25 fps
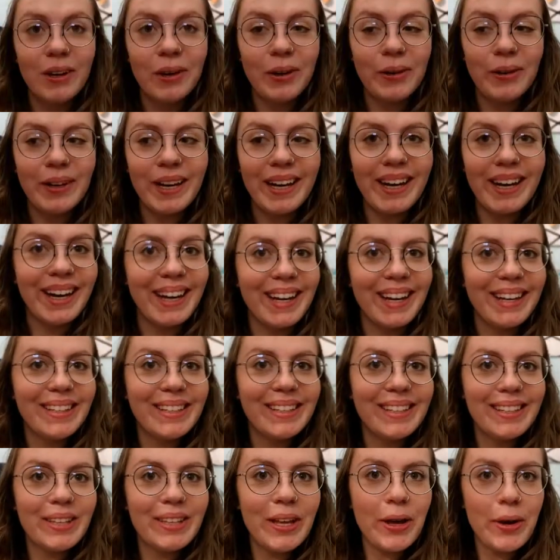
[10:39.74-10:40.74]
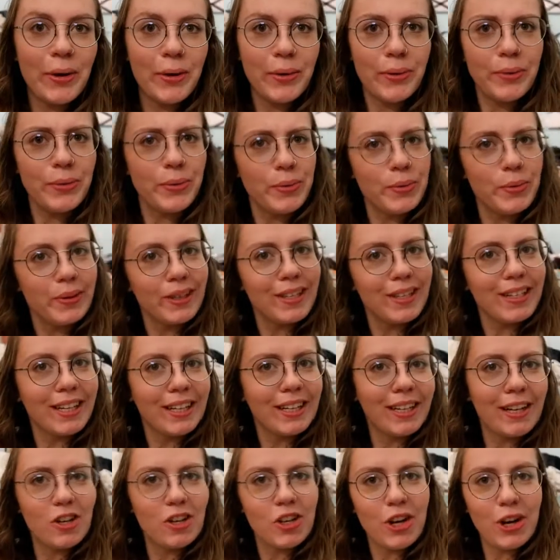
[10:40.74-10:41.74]
Okay, so let's get
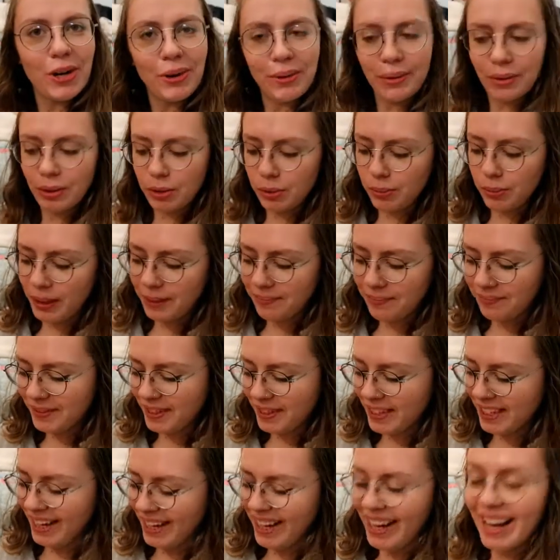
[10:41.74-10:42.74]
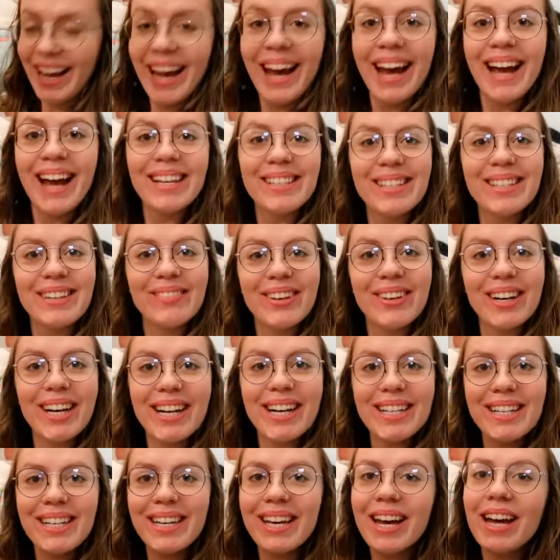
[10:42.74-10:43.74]
that shadow out of the way. So my
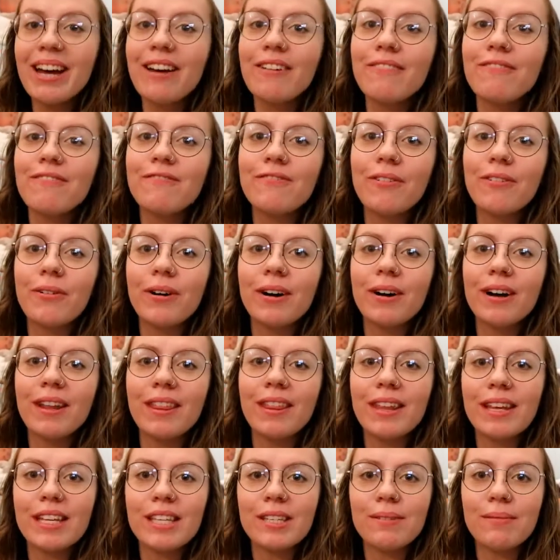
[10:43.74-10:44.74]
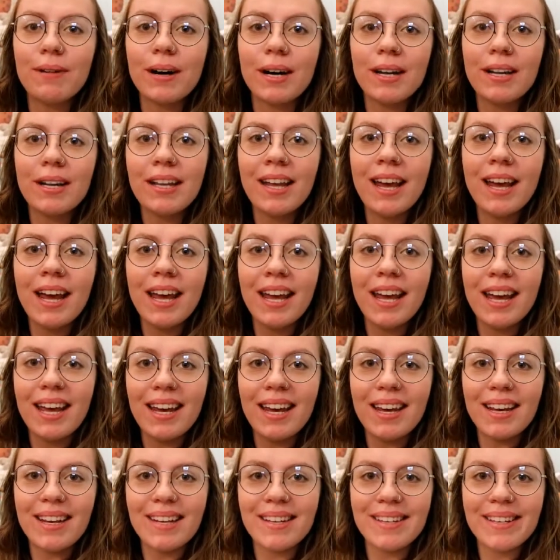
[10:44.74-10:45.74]
idea for this one
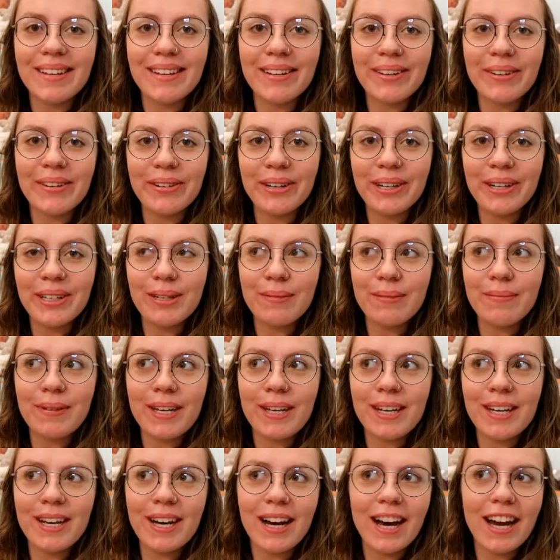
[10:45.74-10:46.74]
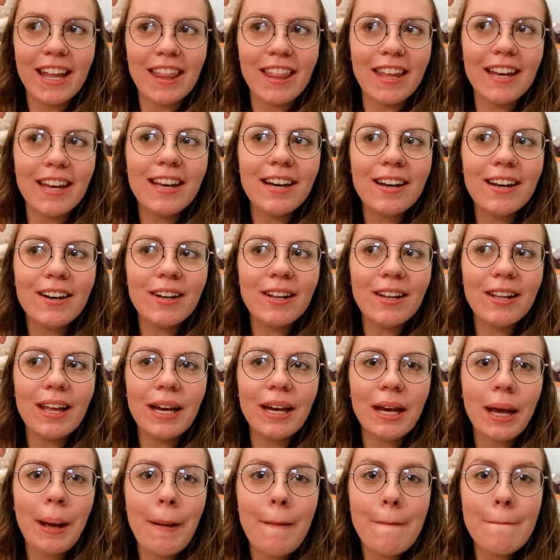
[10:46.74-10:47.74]
is going to be, I think I'm gonna
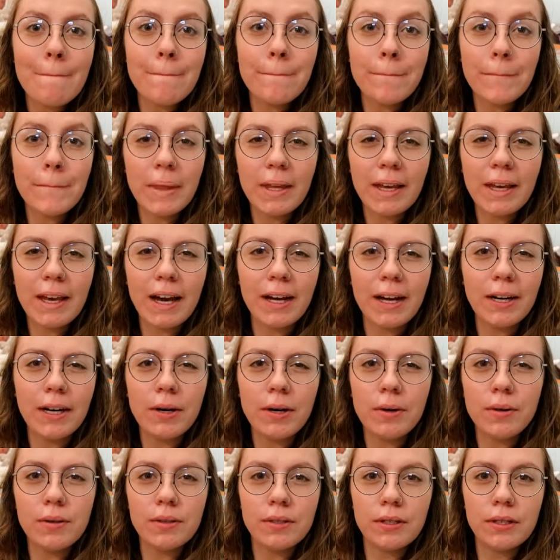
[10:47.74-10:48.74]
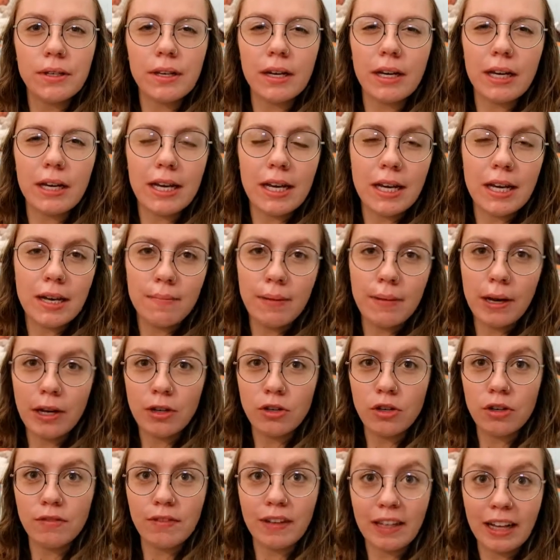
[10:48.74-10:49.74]
like cut out a
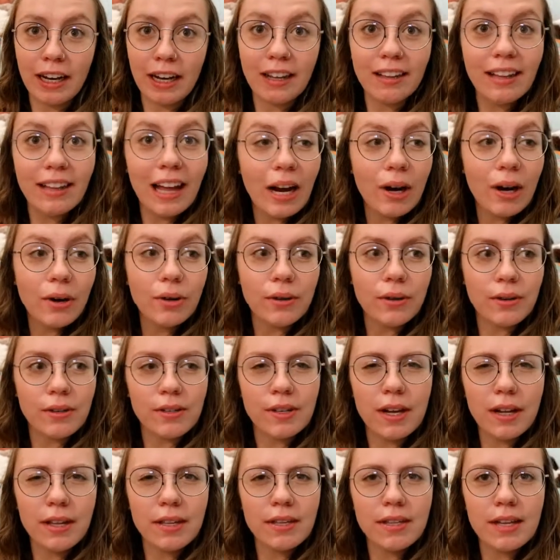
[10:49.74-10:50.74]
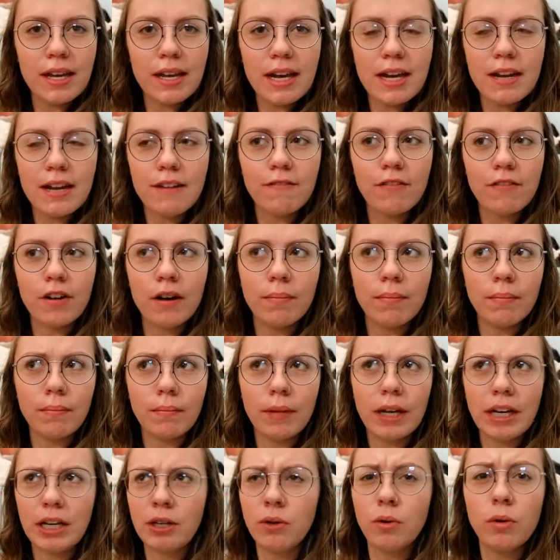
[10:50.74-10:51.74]
picture of like a cloud or a sunset from
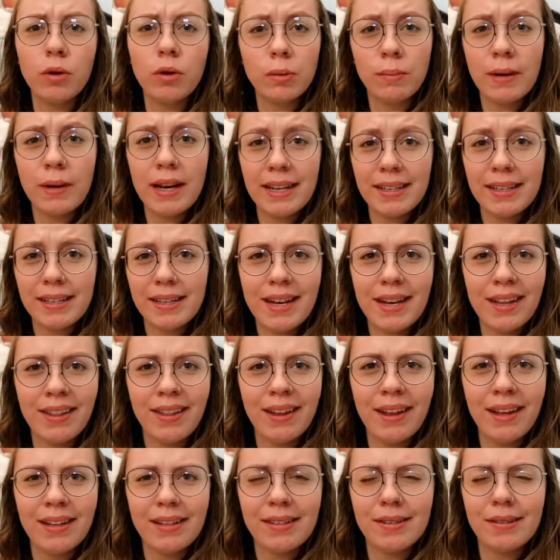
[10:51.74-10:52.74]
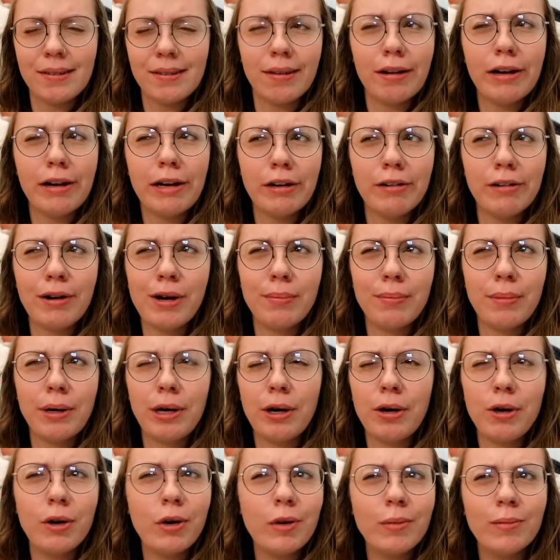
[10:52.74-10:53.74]
like an old magazine that's lying around my
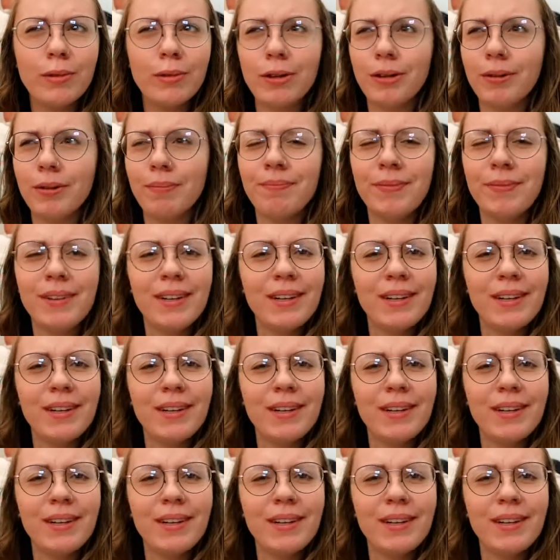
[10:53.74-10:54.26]
home or